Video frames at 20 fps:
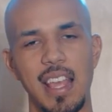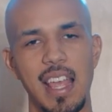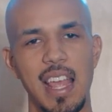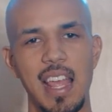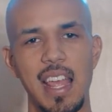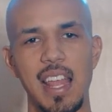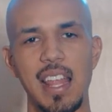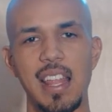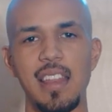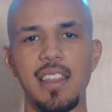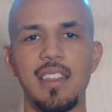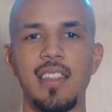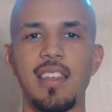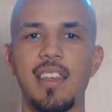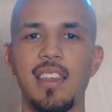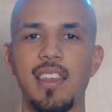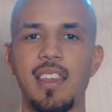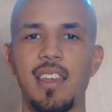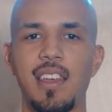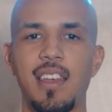and
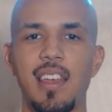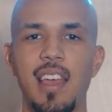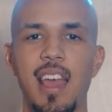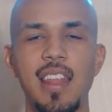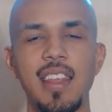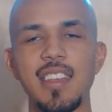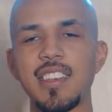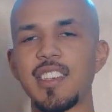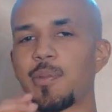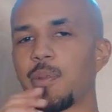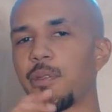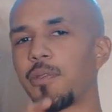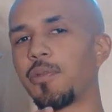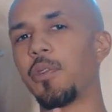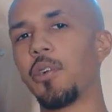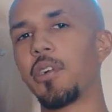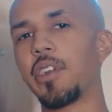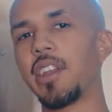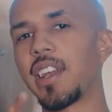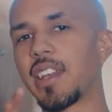this is
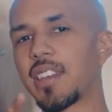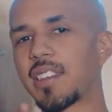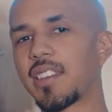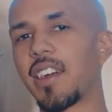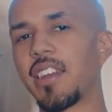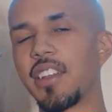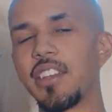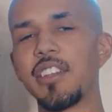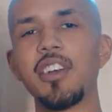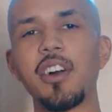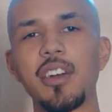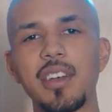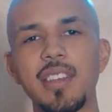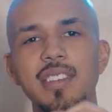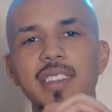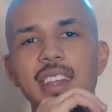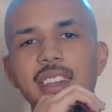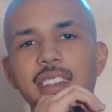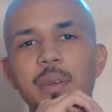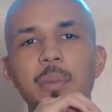before niggas started, you know,
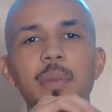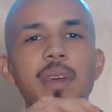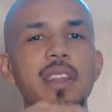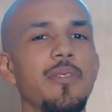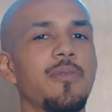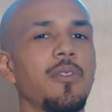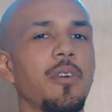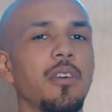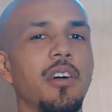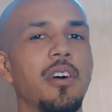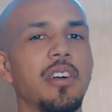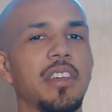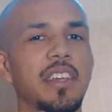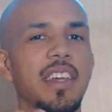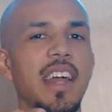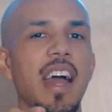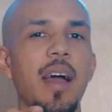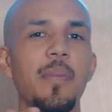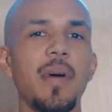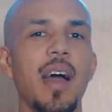because the mini fro low key
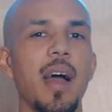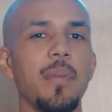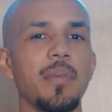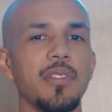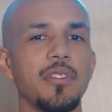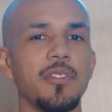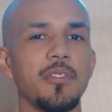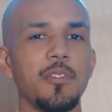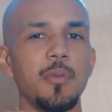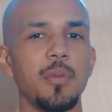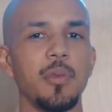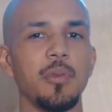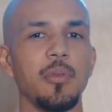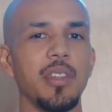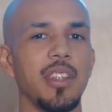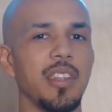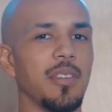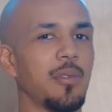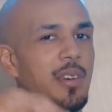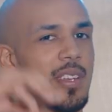got popping too.
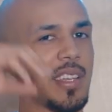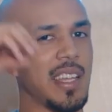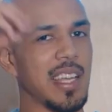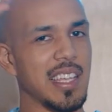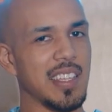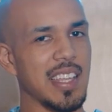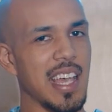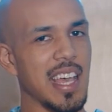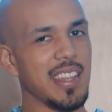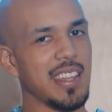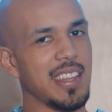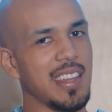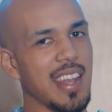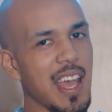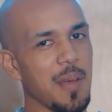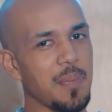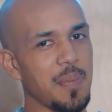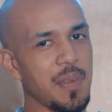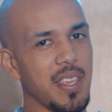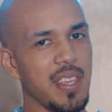But when niggas had the
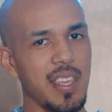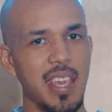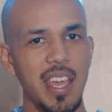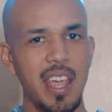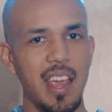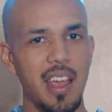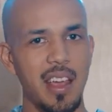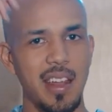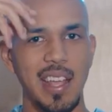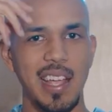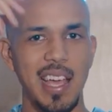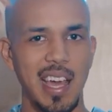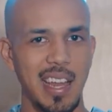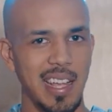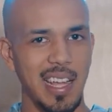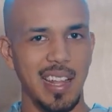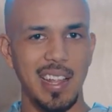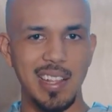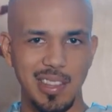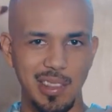nappy hair and they kind
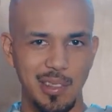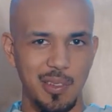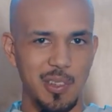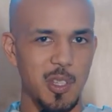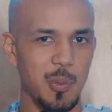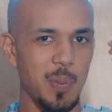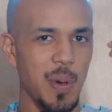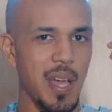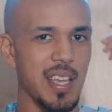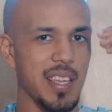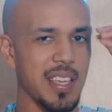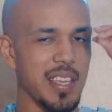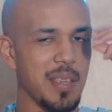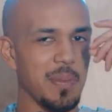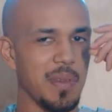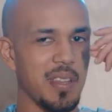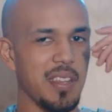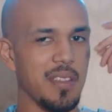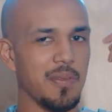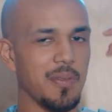of got like the little spiky
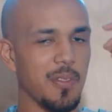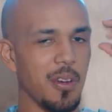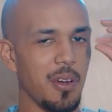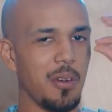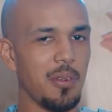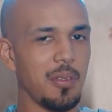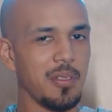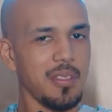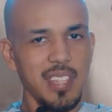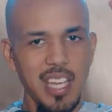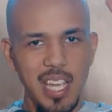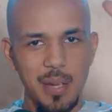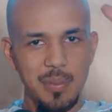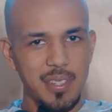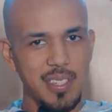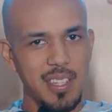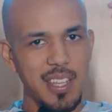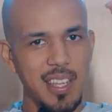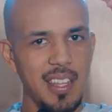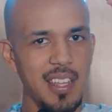mini fro type
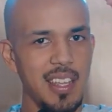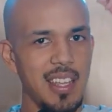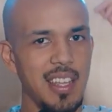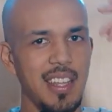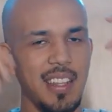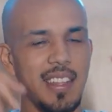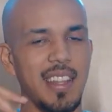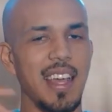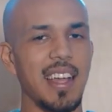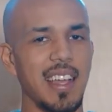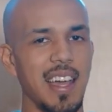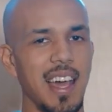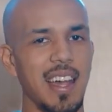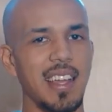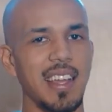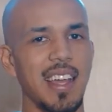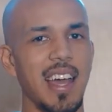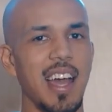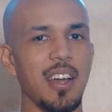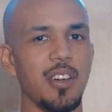shit, that kind
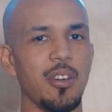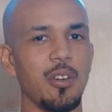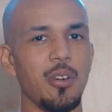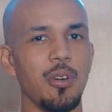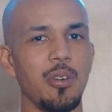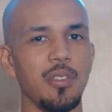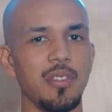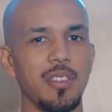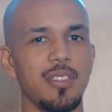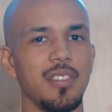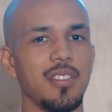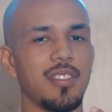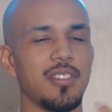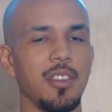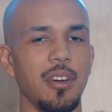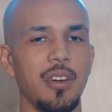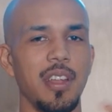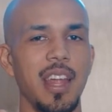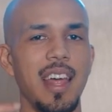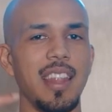of got cool.
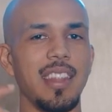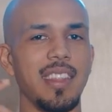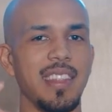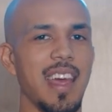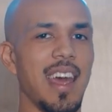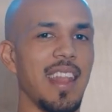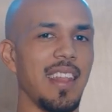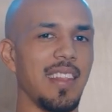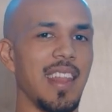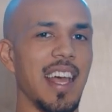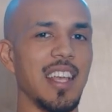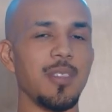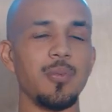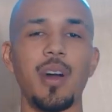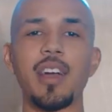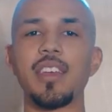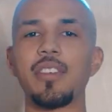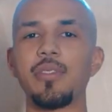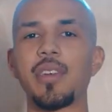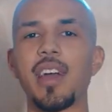So that's
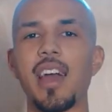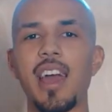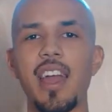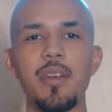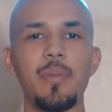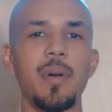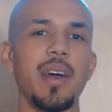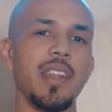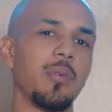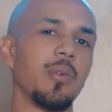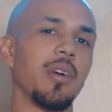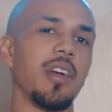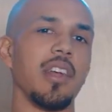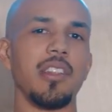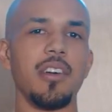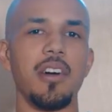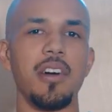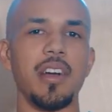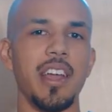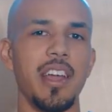why you got everybody wearing
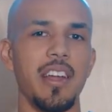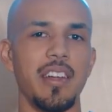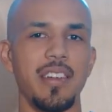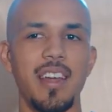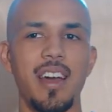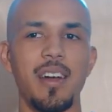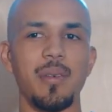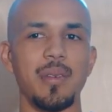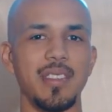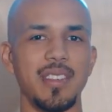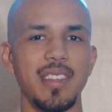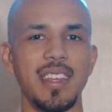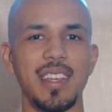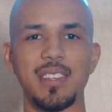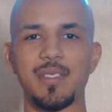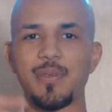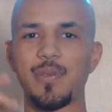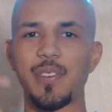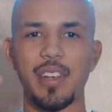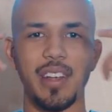long hair now, because
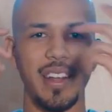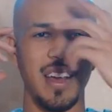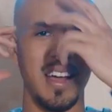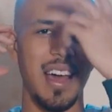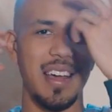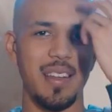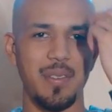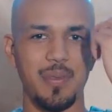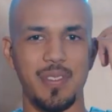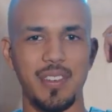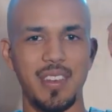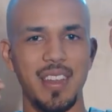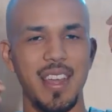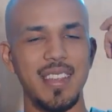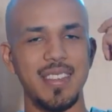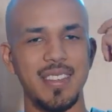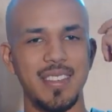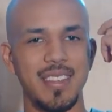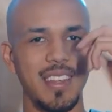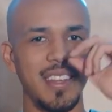niggas figured out how to
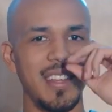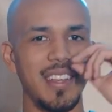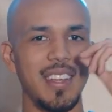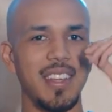finesse